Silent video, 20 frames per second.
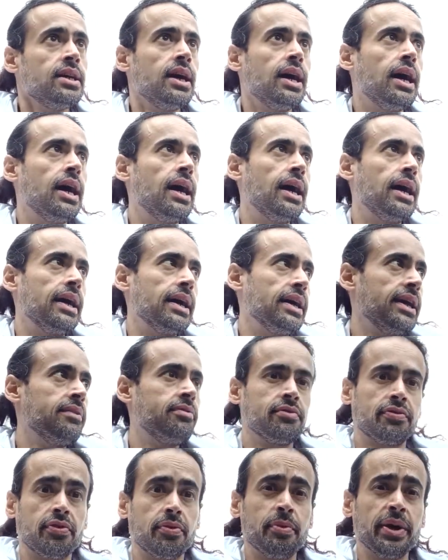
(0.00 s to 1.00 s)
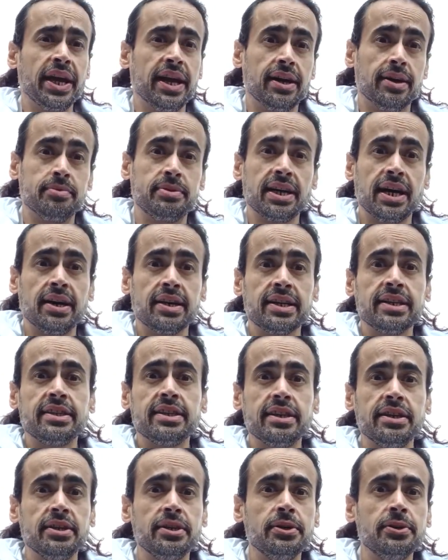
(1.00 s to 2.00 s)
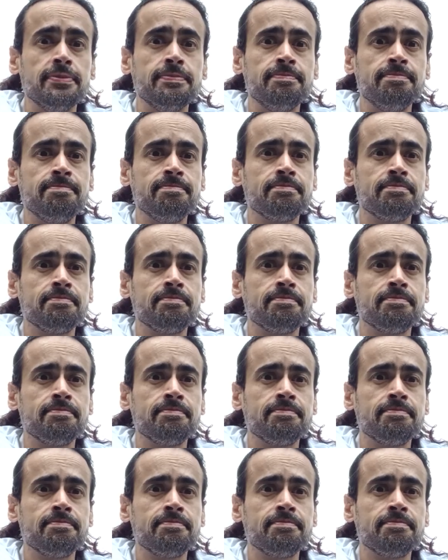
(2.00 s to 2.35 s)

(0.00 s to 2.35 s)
Uh, even for me, I'm talking to you